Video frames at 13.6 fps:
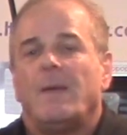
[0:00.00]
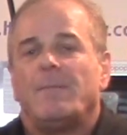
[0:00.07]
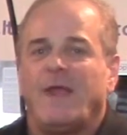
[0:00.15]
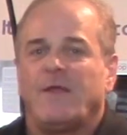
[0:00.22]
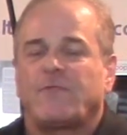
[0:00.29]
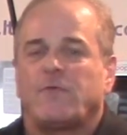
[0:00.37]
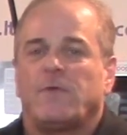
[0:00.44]

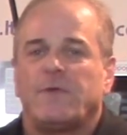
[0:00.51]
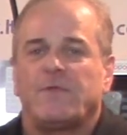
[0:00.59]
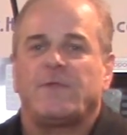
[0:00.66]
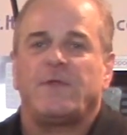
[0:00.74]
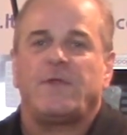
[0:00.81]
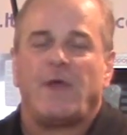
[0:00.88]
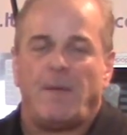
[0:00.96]
As soon as
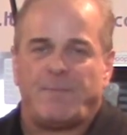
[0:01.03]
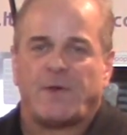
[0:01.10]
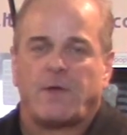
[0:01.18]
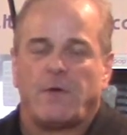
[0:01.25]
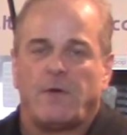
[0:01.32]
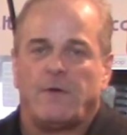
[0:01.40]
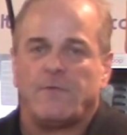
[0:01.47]
the dump
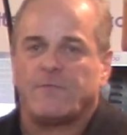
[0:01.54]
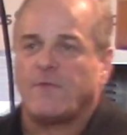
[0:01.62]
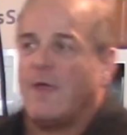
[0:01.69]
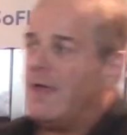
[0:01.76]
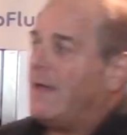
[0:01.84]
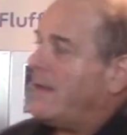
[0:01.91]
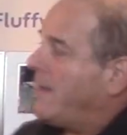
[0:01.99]
occurs,
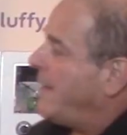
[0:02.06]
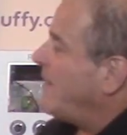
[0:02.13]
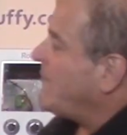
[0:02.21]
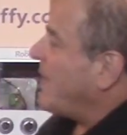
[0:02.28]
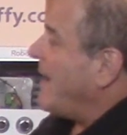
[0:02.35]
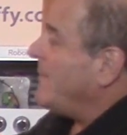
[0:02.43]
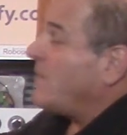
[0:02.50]

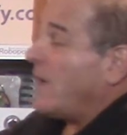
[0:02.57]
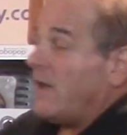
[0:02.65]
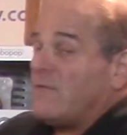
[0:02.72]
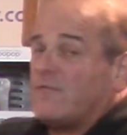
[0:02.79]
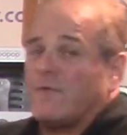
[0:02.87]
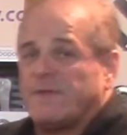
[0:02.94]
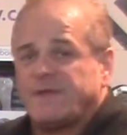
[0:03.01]
if I'm
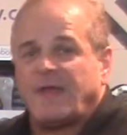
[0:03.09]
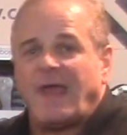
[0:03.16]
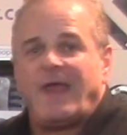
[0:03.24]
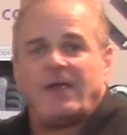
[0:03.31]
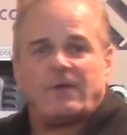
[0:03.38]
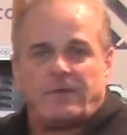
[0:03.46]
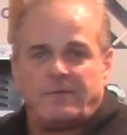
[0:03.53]
done for the
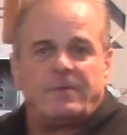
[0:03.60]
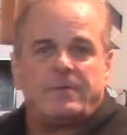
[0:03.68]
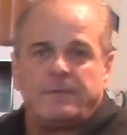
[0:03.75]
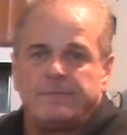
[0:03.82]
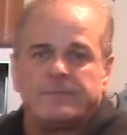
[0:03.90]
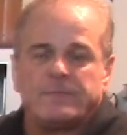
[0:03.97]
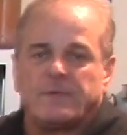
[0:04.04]
day, or
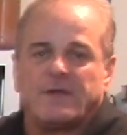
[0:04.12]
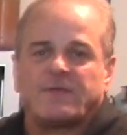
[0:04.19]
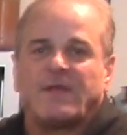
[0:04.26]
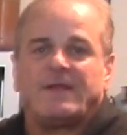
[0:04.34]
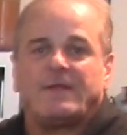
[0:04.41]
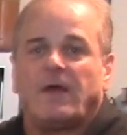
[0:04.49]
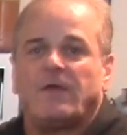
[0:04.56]
let's
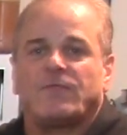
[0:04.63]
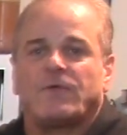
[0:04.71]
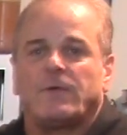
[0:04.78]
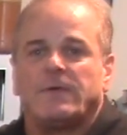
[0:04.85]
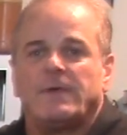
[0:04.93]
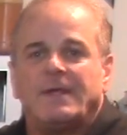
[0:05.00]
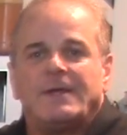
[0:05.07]
say done
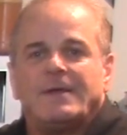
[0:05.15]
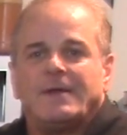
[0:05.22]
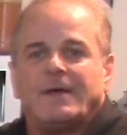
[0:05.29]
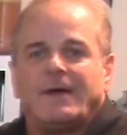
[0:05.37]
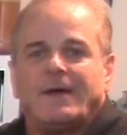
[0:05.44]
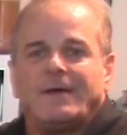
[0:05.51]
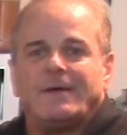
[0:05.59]
for
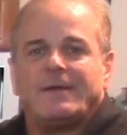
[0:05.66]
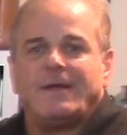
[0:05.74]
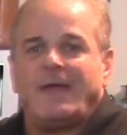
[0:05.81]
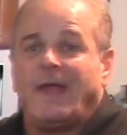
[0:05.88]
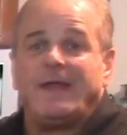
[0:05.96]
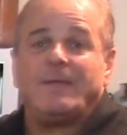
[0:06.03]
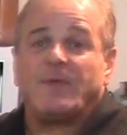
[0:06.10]
uh,
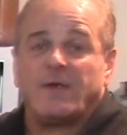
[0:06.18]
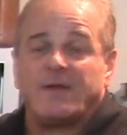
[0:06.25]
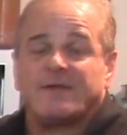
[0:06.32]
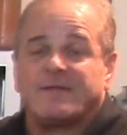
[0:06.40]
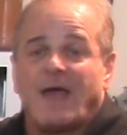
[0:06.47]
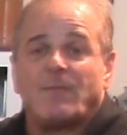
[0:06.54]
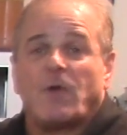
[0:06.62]
any period
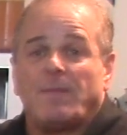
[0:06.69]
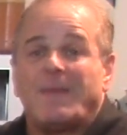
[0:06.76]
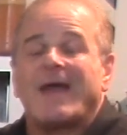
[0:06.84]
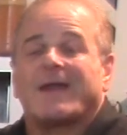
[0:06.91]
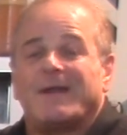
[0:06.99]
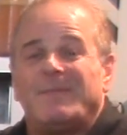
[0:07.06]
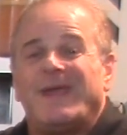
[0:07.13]
of time where I'm
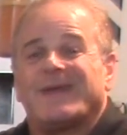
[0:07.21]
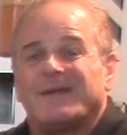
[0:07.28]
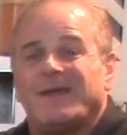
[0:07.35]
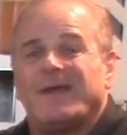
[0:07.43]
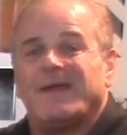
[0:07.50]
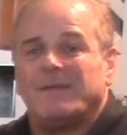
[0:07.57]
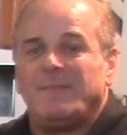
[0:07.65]
not going to make an
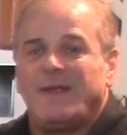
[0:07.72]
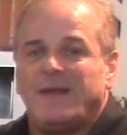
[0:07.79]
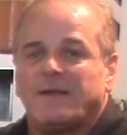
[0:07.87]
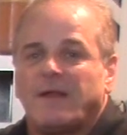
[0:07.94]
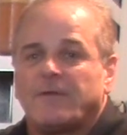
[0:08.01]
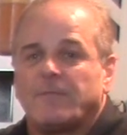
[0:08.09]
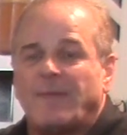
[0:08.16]

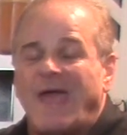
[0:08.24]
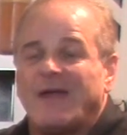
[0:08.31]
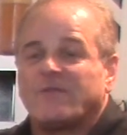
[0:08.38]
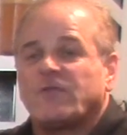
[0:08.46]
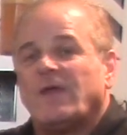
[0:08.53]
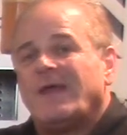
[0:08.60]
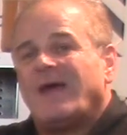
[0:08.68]
immediate another
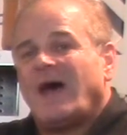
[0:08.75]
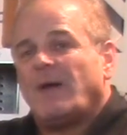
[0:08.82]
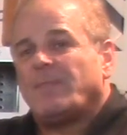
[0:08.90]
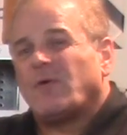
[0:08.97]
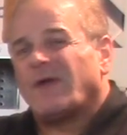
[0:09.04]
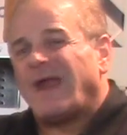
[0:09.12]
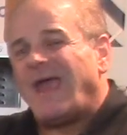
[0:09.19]
batch, I'll
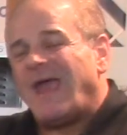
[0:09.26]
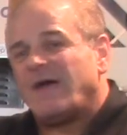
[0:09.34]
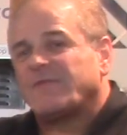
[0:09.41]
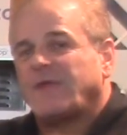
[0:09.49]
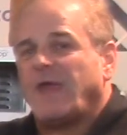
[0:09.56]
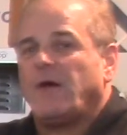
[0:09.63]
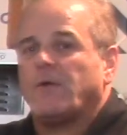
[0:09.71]
pour in a
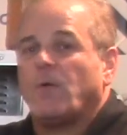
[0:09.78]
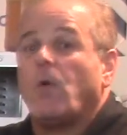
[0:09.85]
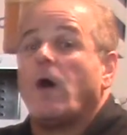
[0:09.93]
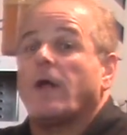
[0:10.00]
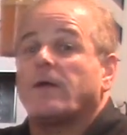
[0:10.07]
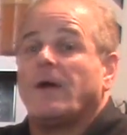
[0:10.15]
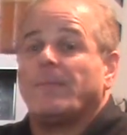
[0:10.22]
half gallon of
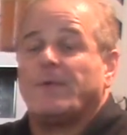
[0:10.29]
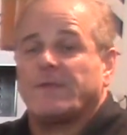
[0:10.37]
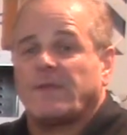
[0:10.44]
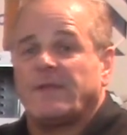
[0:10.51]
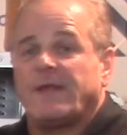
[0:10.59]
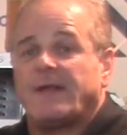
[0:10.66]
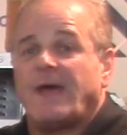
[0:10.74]
water, I'll put
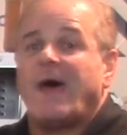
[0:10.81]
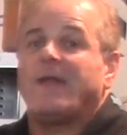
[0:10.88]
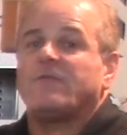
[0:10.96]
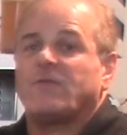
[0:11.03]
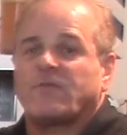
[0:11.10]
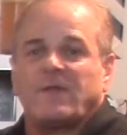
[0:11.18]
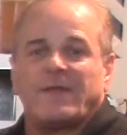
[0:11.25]
the lid
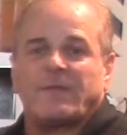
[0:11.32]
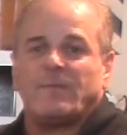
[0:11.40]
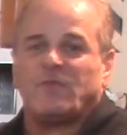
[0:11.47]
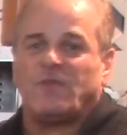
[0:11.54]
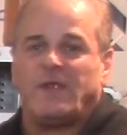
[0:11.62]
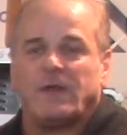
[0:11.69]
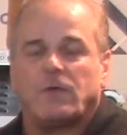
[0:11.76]
on, just let the
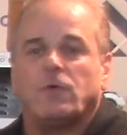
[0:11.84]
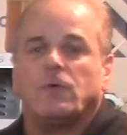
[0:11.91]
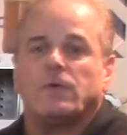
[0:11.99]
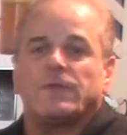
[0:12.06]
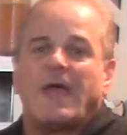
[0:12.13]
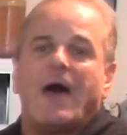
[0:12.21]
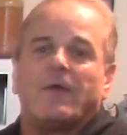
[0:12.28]
machine
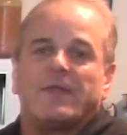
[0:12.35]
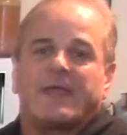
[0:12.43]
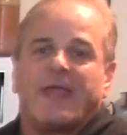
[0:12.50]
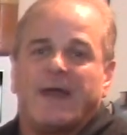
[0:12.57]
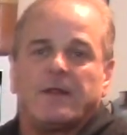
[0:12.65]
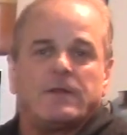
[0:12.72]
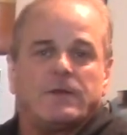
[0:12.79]
cool down the
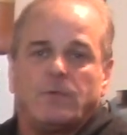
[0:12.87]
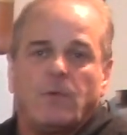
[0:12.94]
kettle, it